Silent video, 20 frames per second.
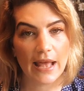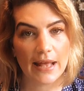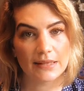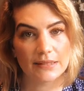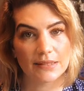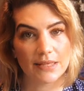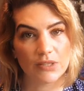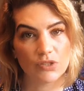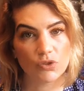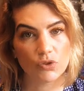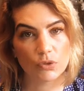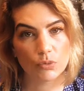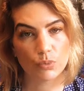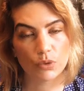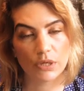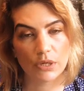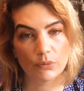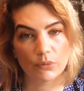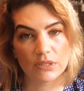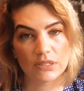ancestors,
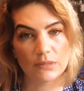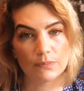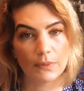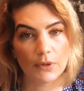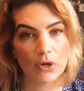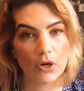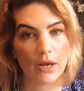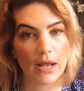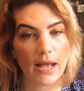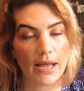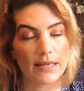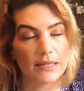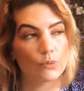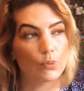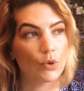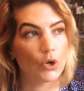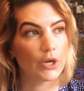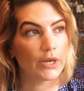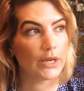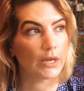working with spirit guides,
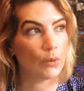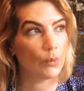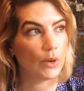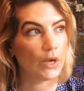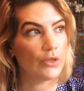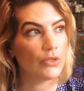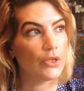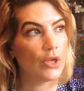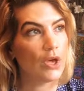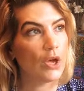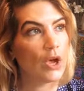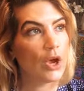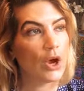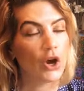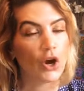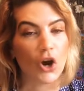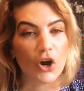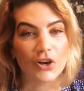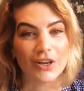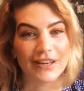working with
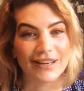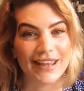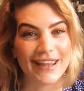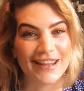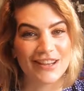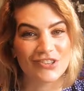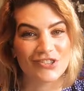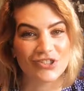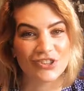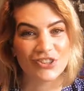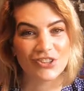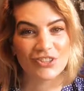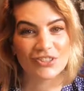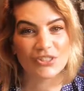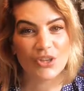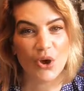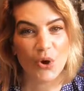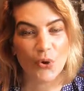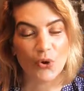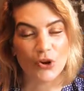guardian
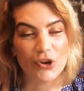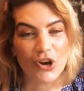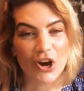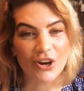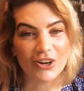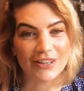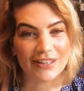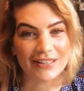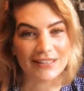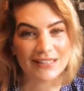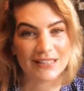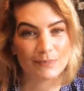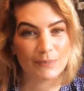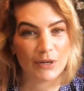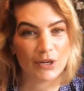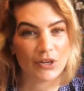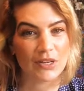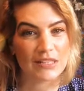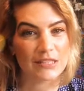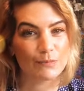angels or guardian
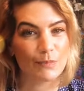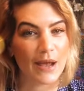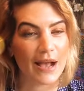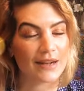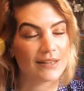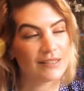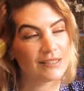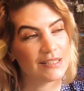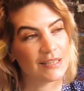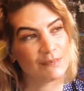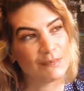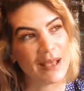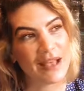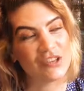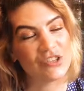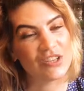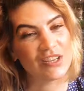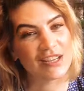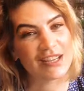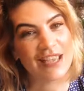spirits, practicing
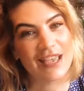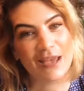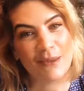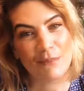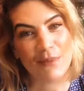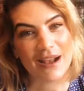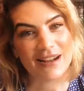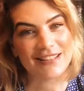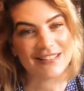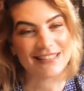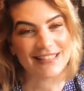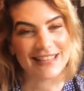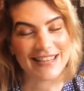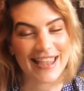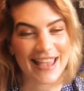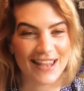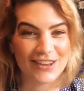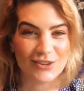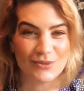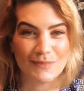magic, practicing
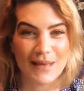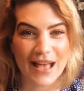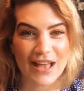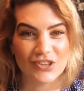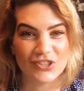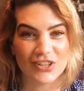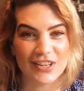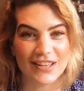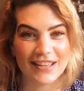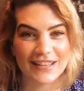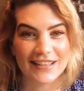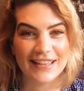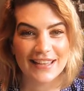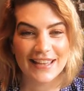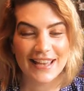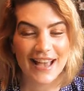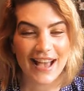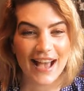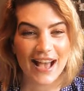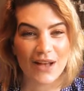candle magic,
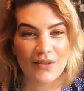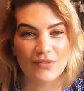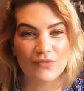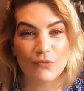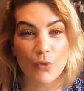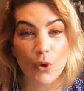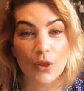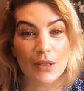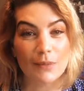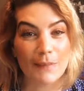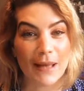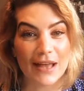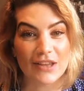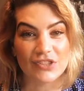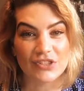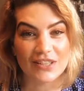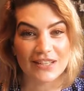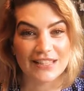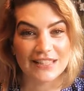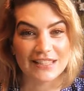um,
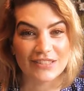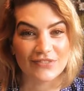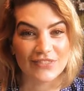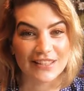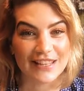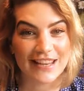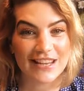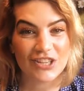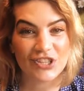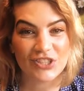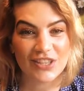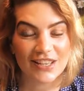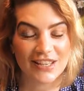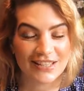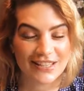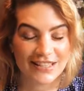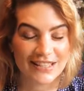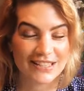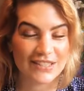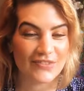magic,
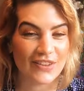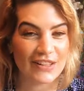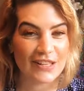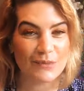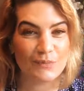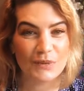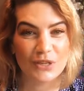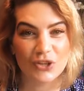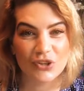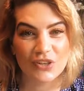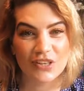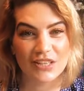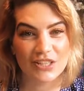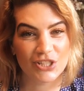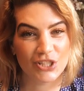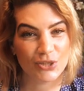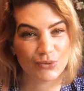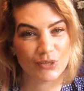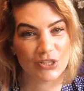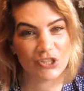divination, developing your
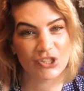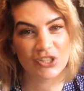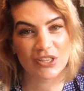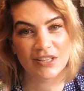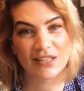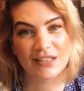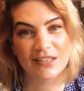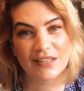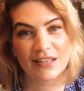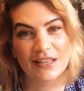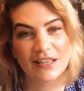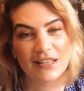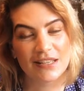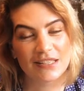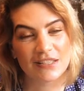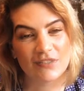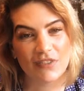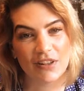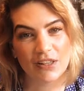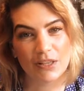intuition,
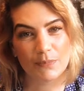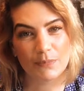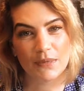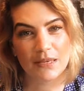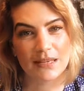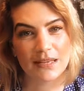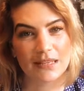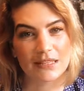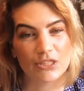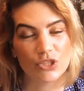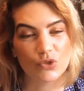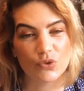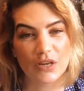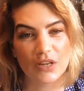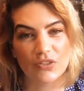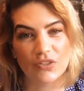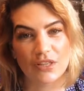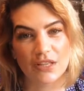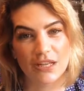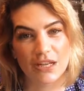developing and
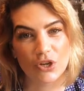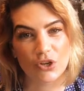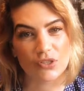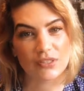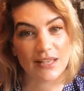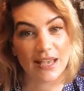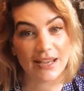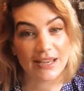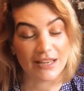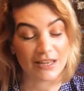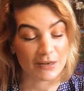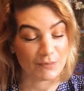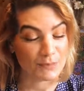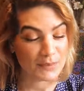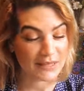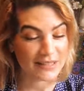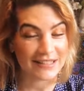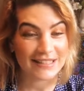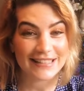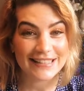strengthening your psychic
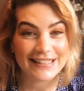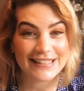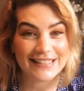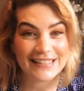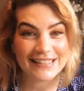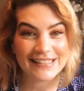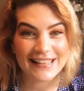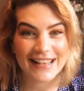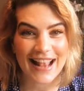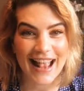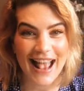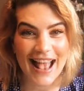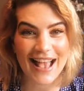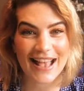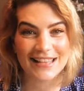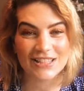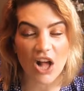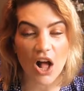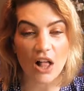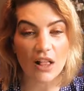abilities,
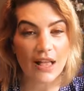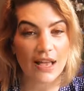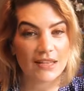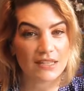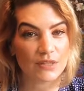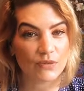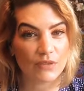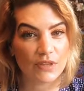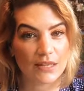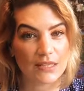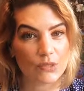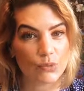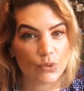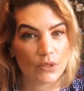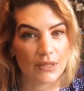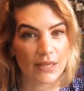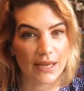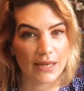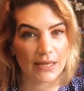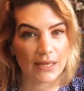and all kinds of things
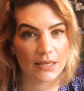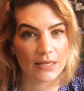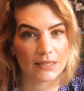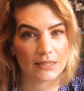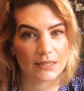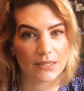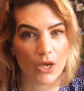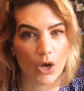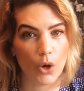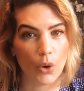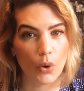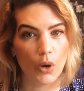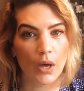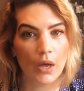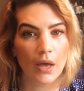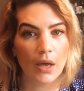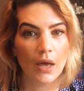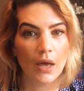related. So,